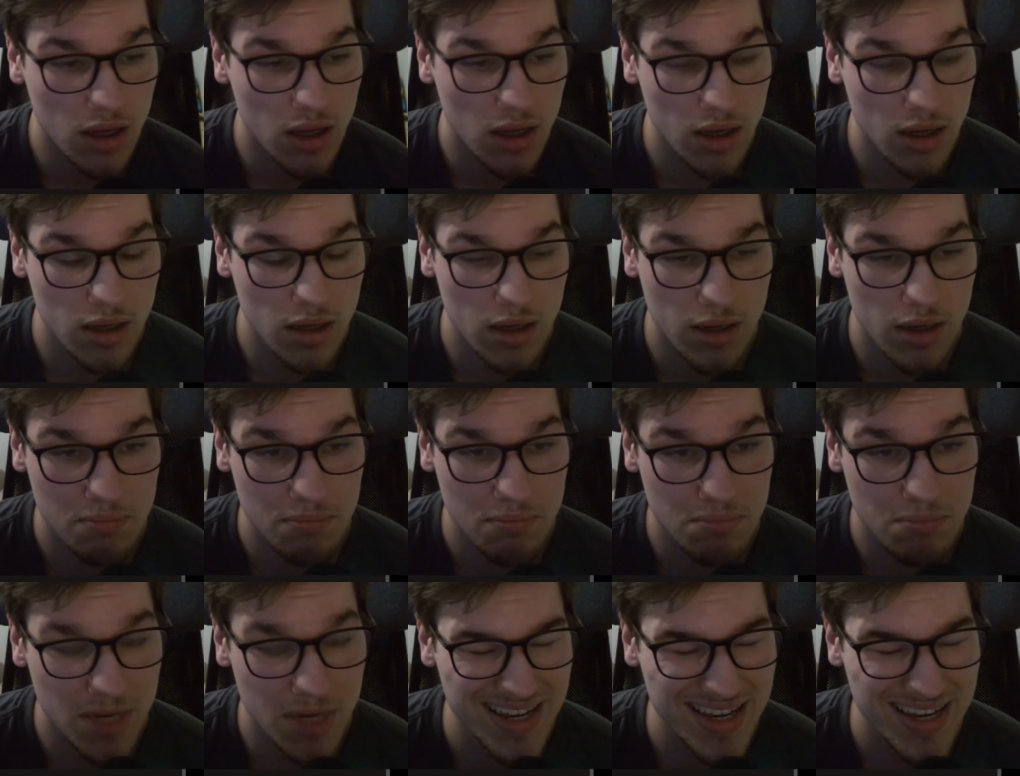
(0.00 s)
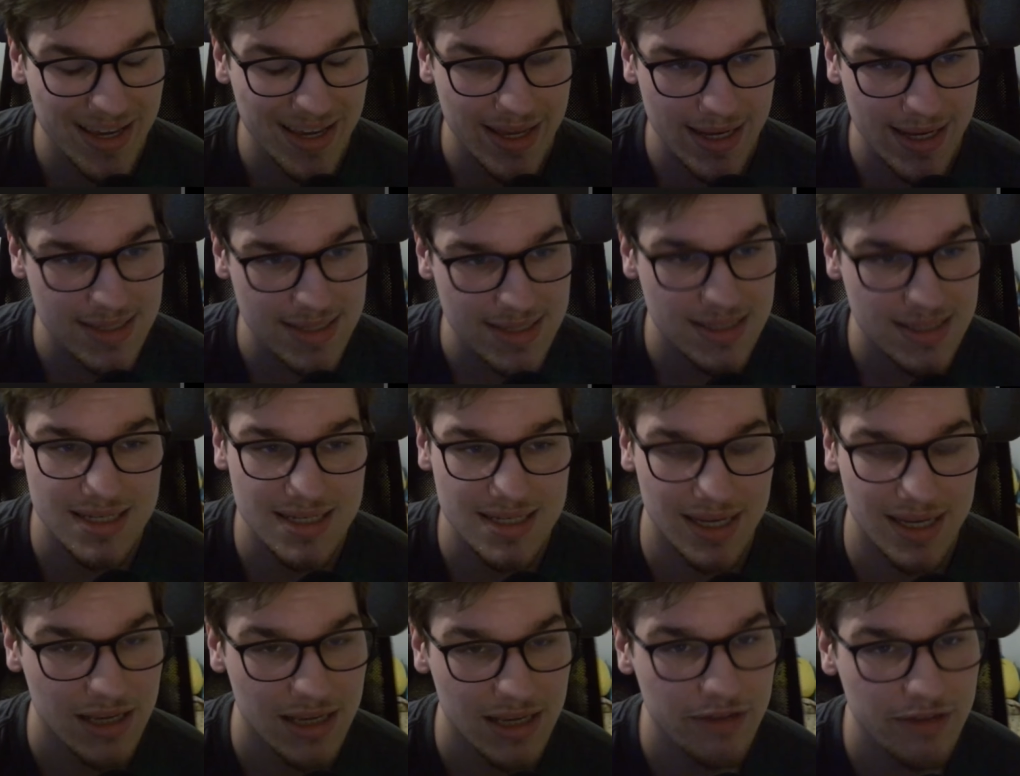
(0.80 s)
My king is
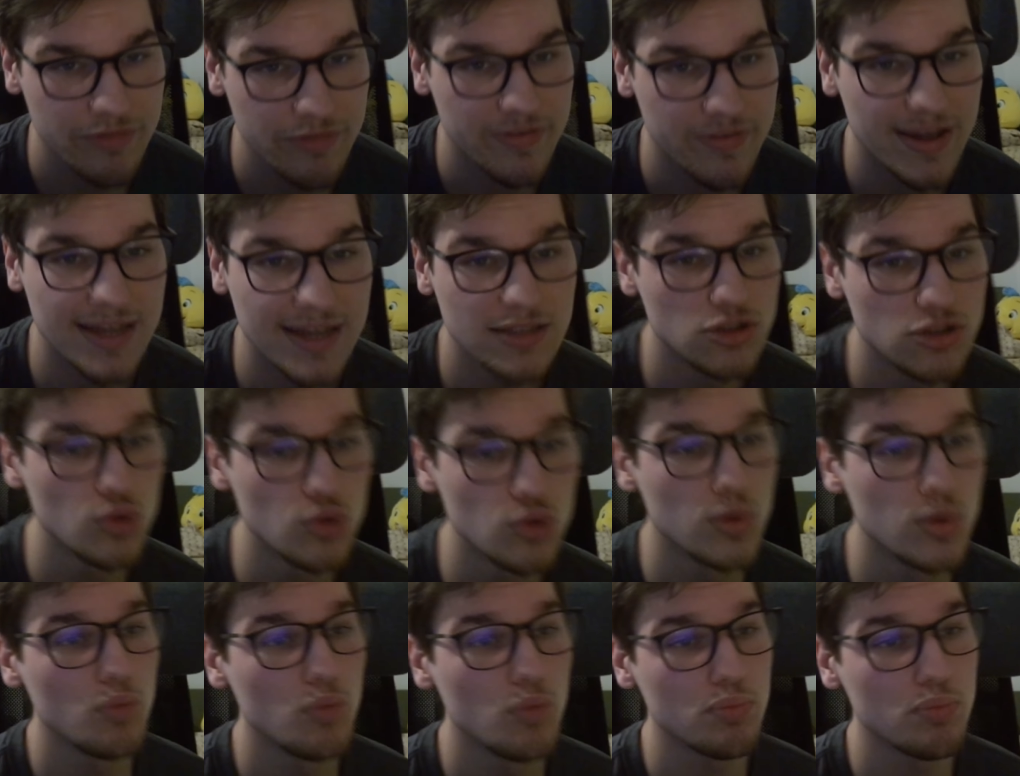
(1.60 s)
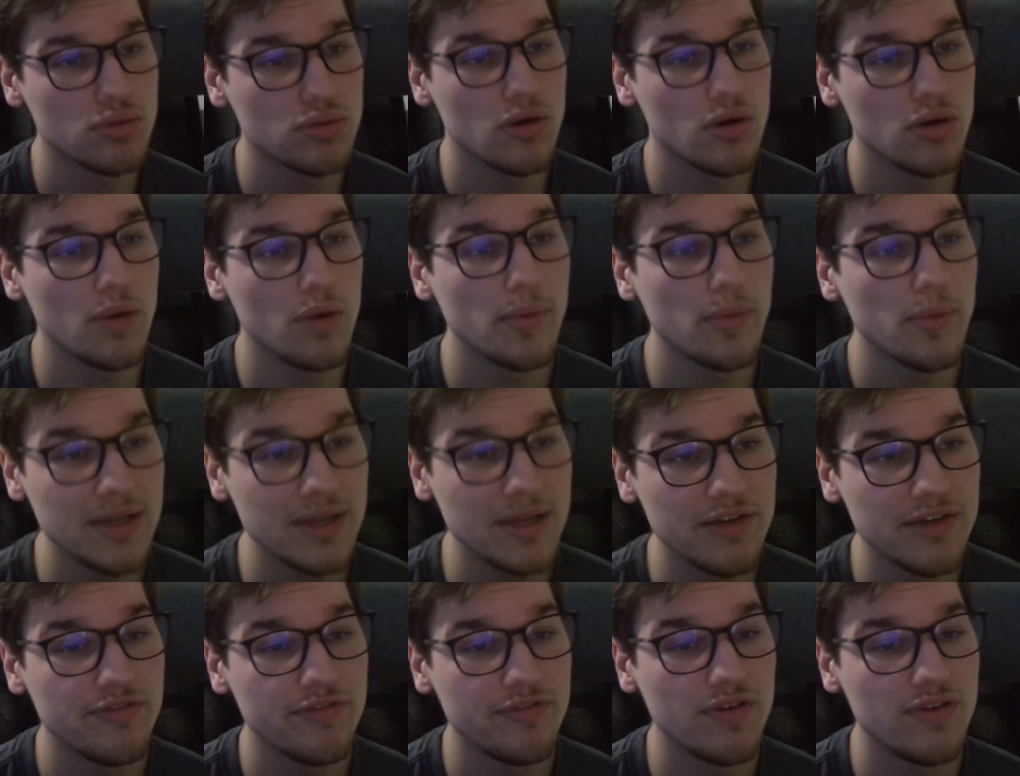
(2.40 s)
safe, and you will
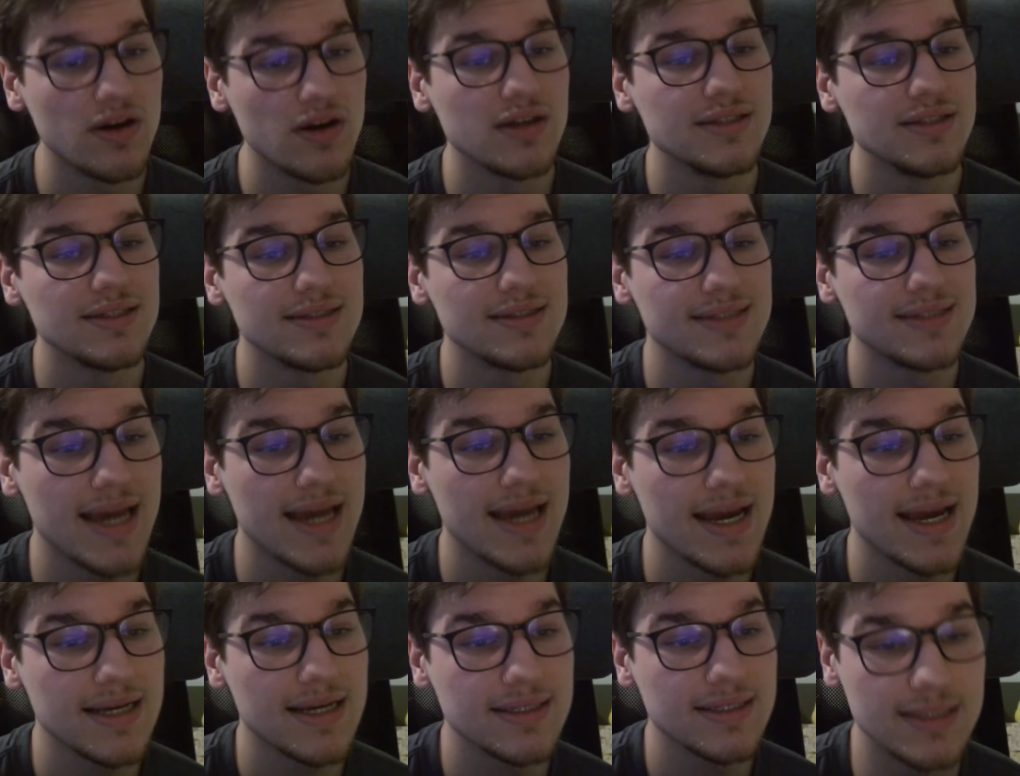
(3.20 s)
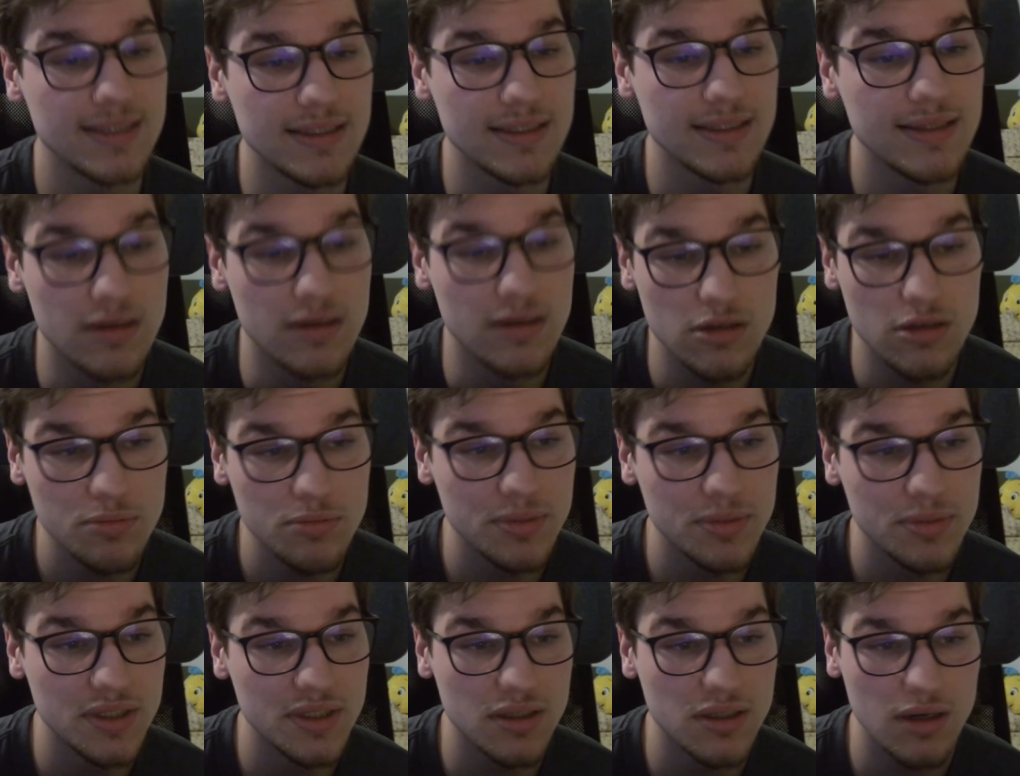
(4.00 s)
probably find a tactic there
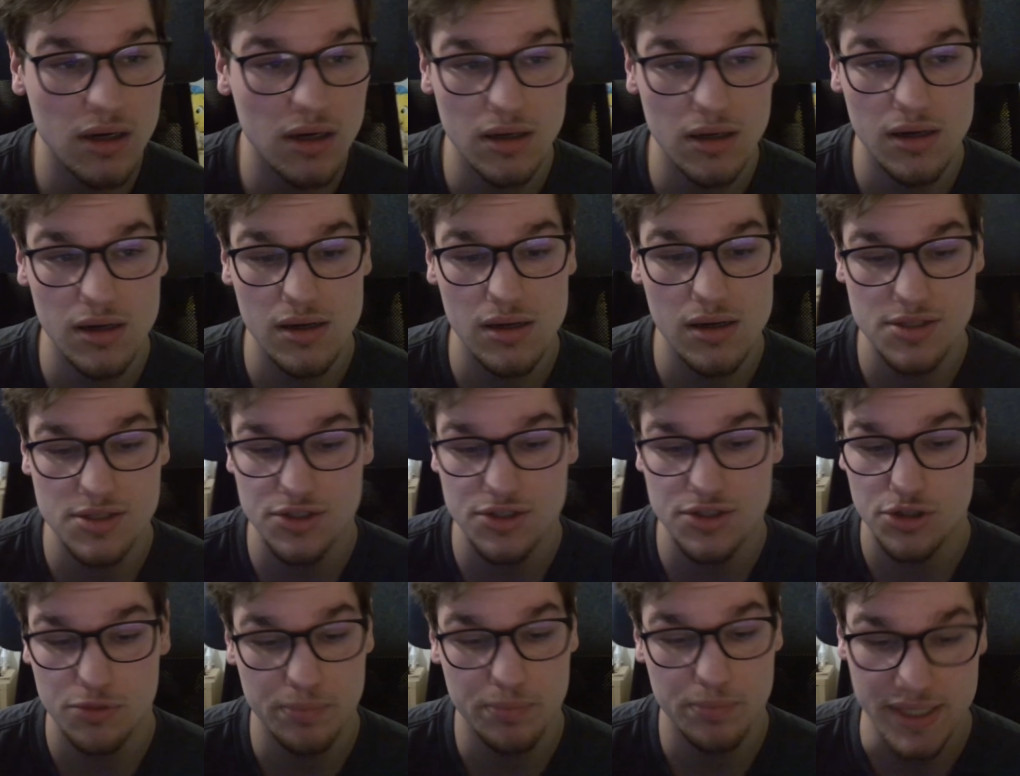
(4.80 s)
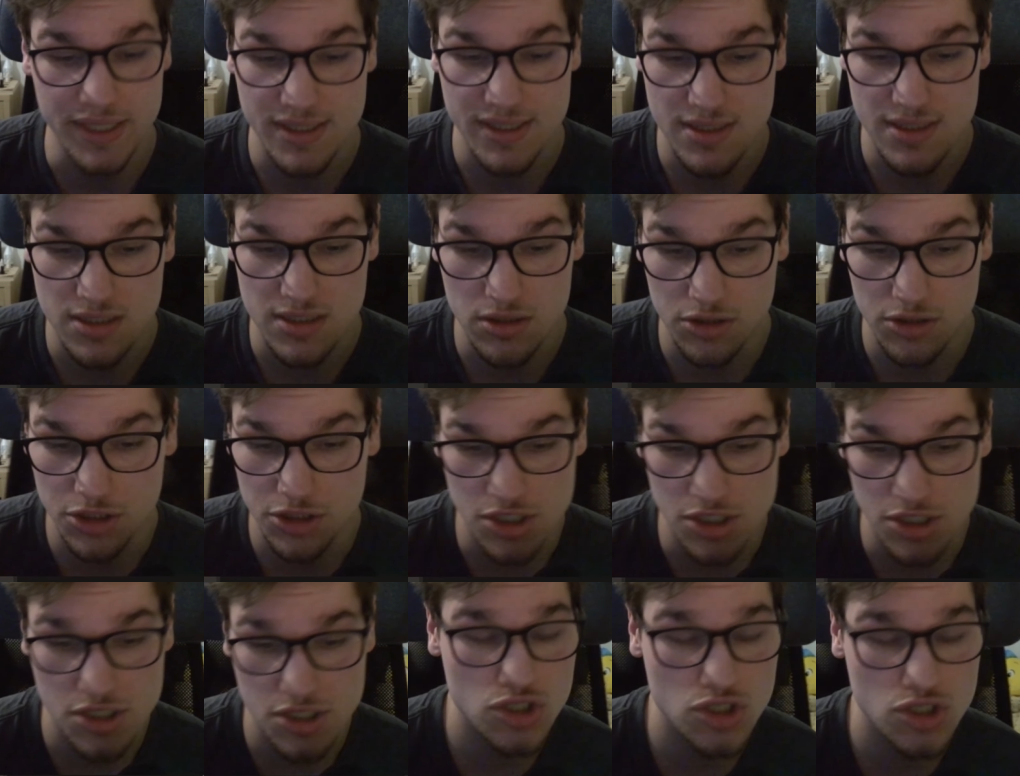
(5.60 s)
because your pieces are
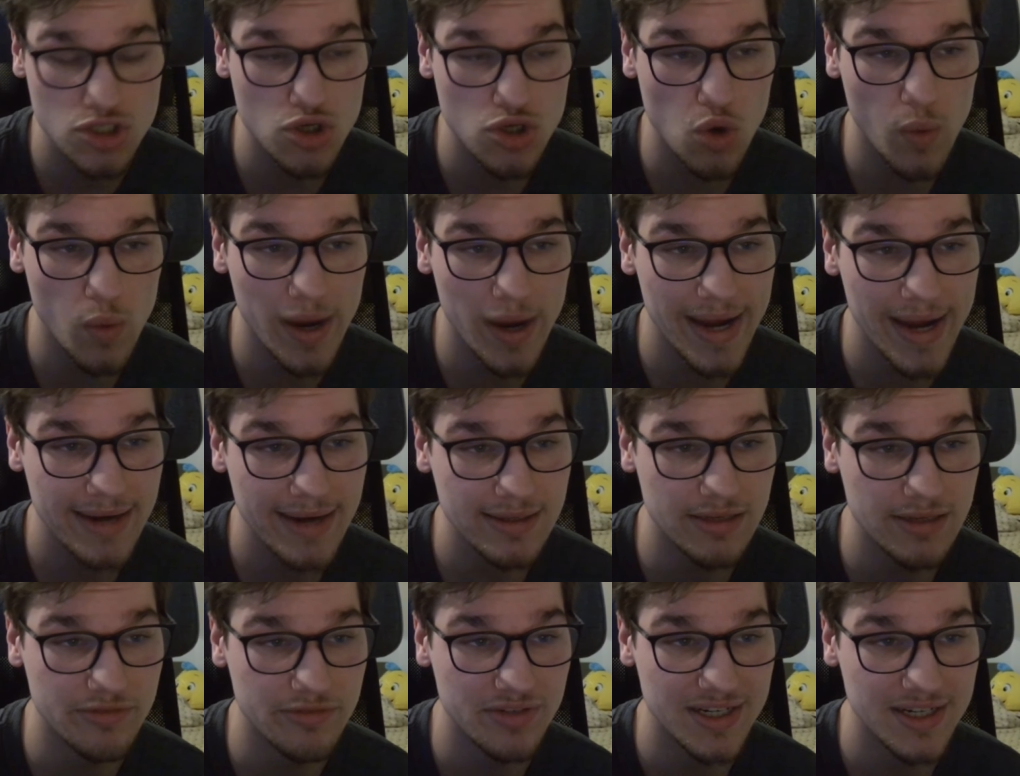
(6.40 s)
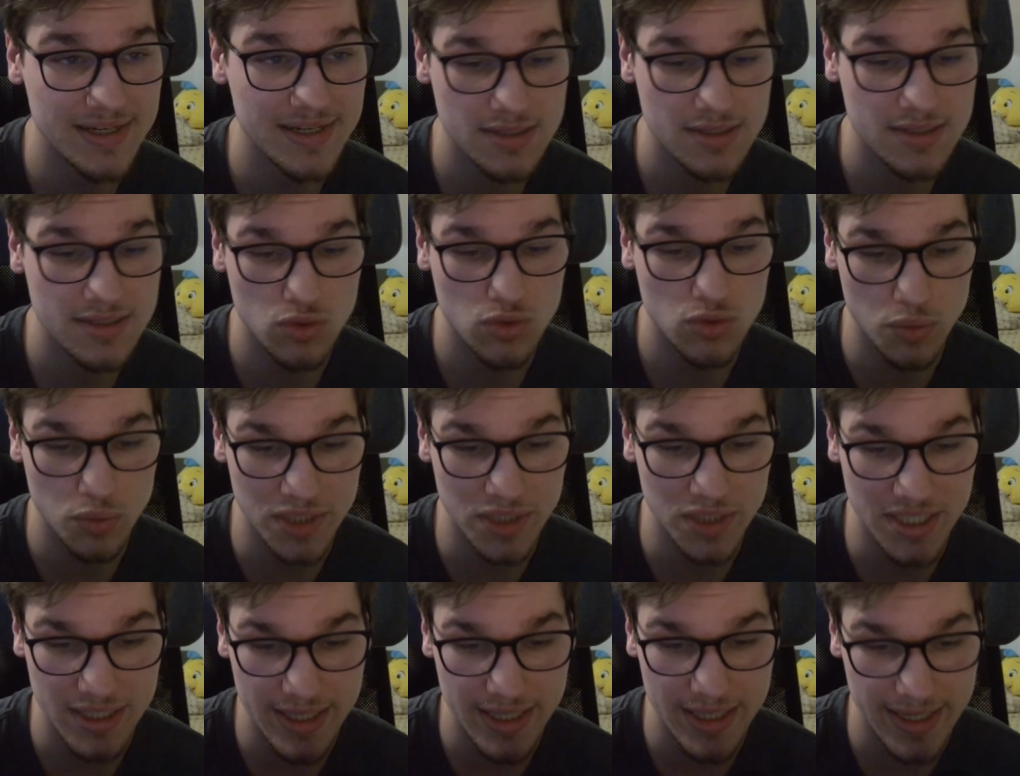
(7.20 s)
just so active against a
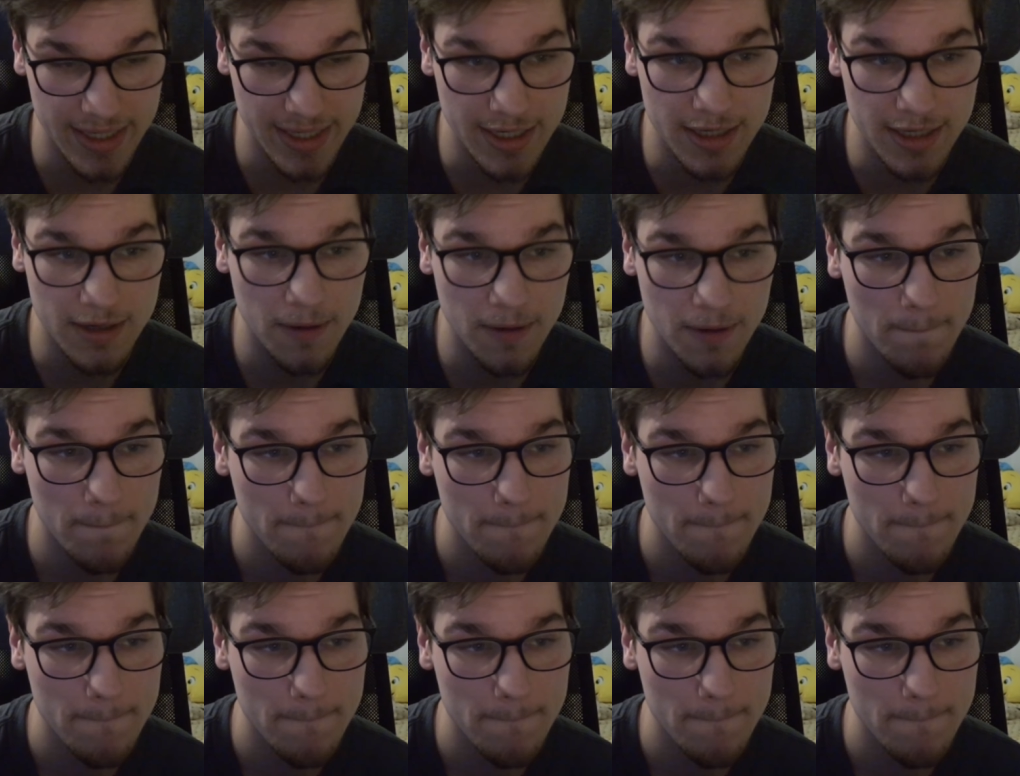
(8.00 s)
weak king.